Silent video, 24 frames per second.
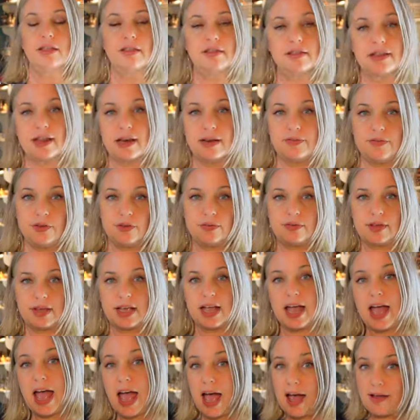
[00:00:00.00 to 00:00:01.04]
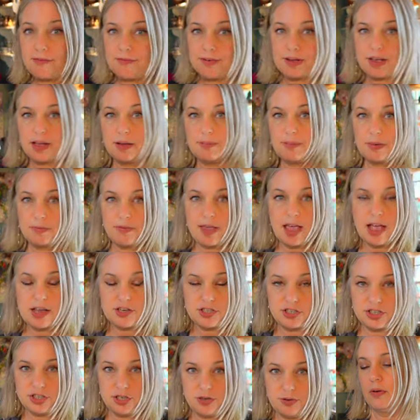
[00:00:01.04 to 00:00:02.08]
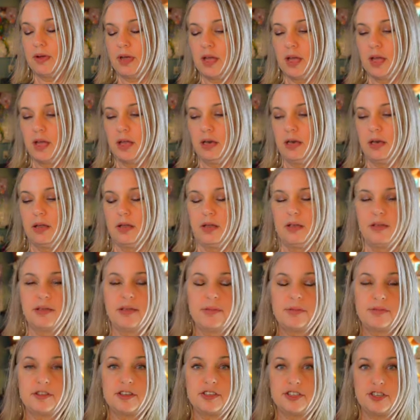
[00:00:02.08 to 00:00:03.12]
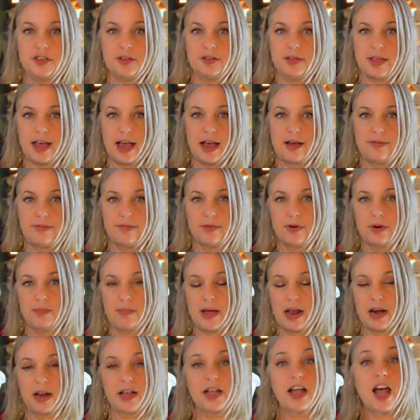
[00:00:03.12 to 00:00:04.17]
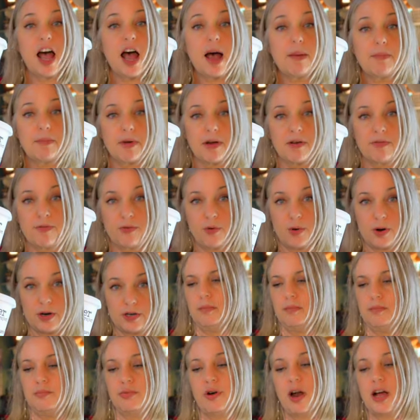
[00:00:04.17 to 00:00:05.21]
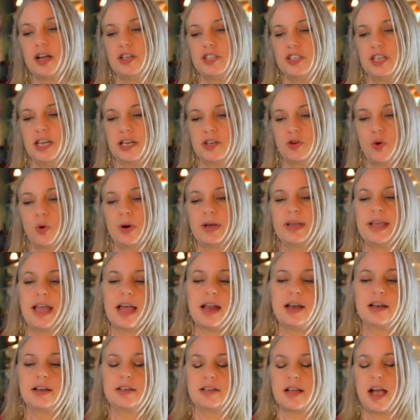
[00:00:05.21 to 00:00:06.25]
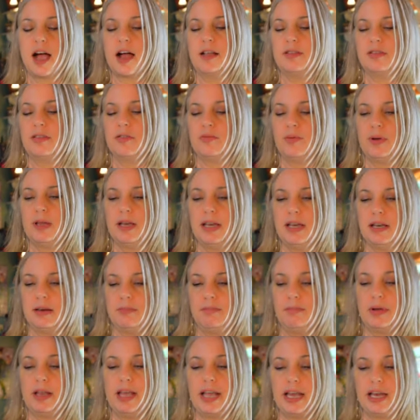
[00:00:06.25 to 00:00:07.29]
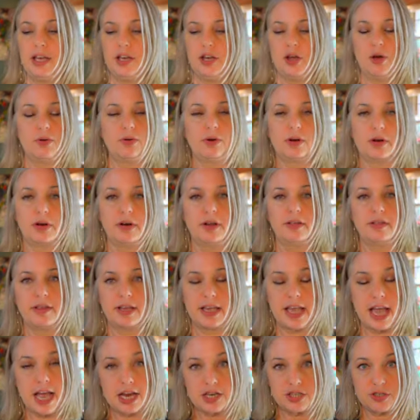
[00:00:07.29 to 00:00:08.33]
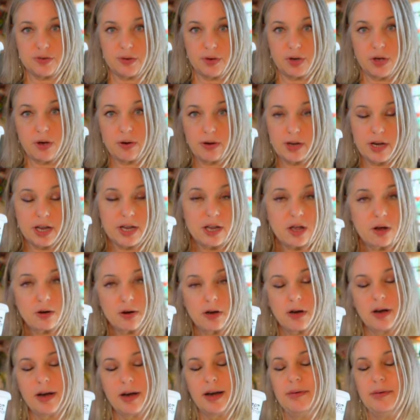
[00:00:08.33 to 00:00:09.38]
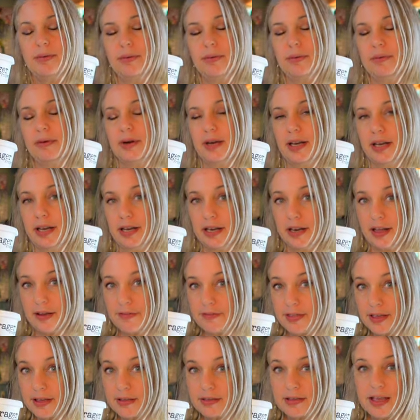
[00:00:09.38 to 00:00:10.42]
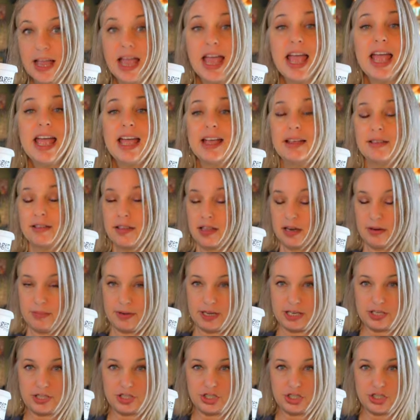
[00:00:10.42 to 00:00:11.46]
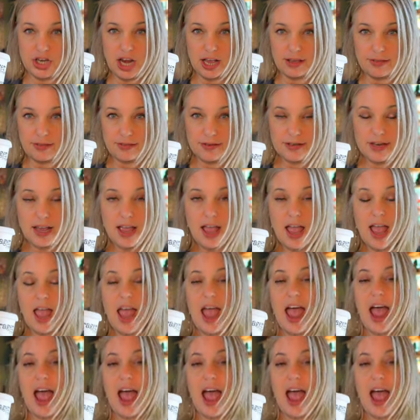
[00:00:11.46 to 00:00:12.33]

Instead of using a half a cup of cashews, you can substitute that for about a cup for Project Organic Unsweetened Plain Yogurt. It's a cashew and coconut yogurt. I really love this. It's gonna be just